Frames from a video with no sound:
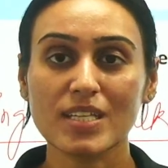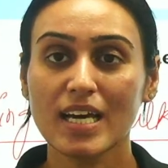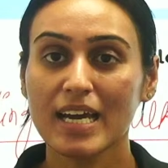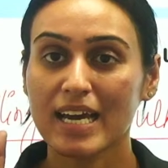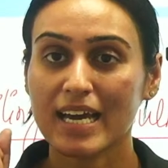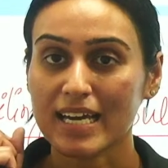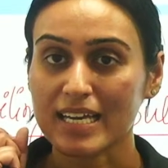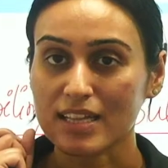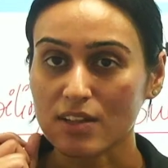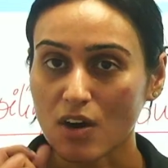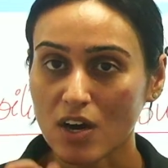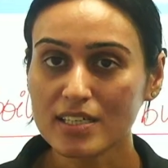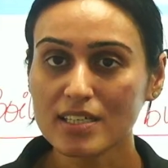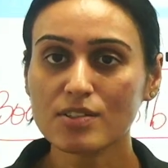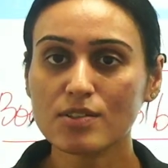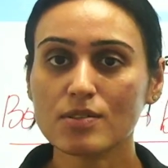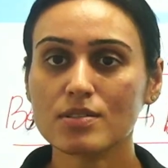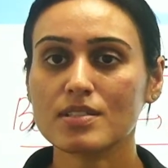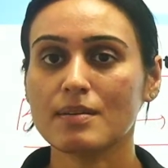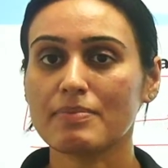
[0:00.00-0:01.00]
in order to
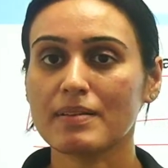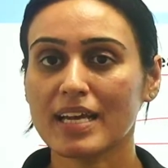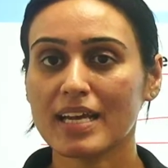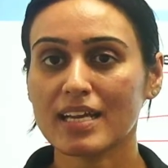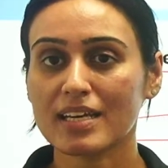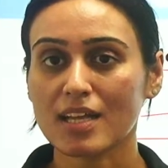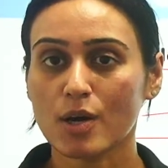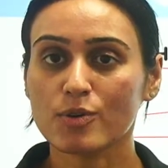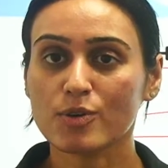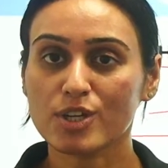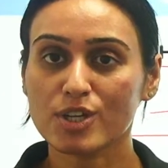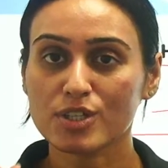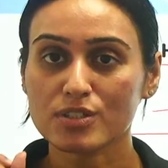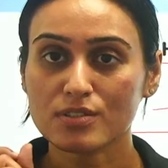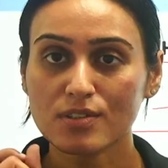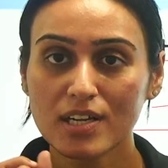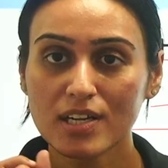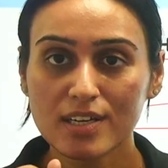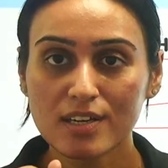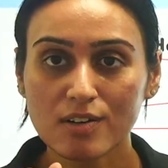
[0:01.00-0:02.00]
separate out your
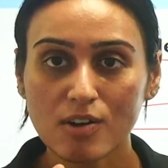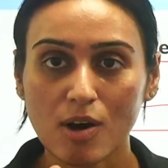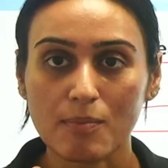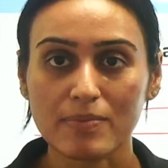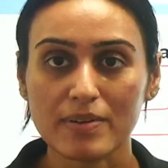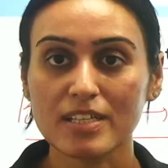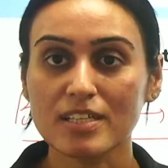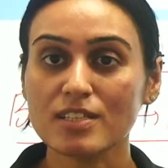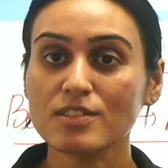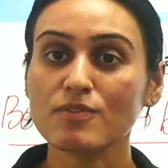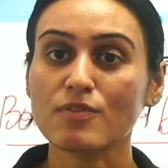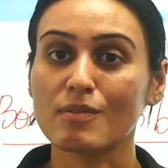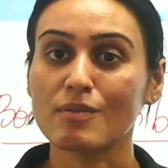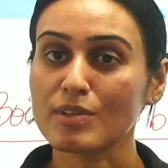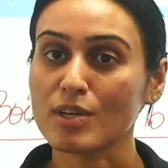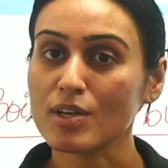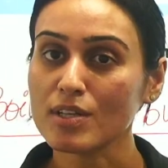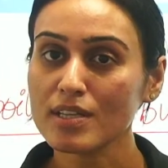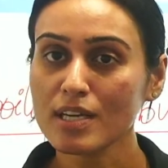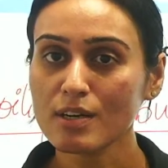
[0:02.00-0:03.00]
solid components from
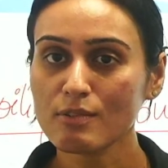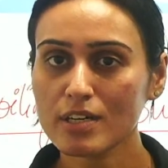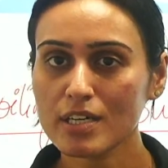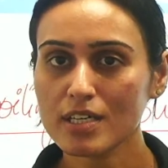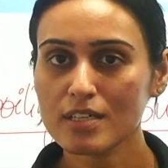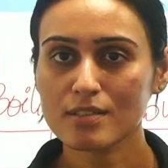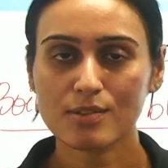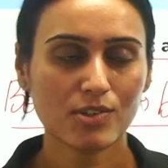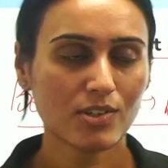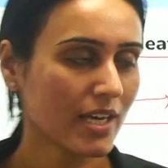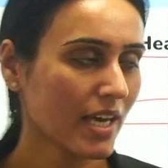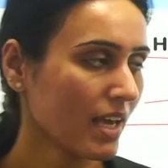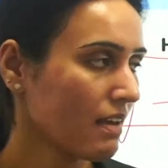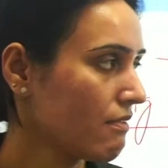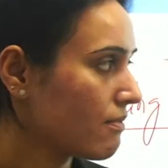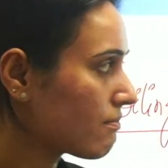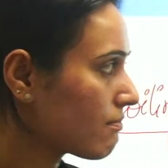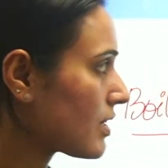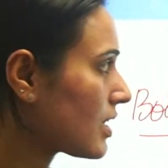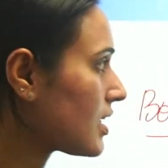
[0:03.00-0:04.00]
your liquid? Okay, we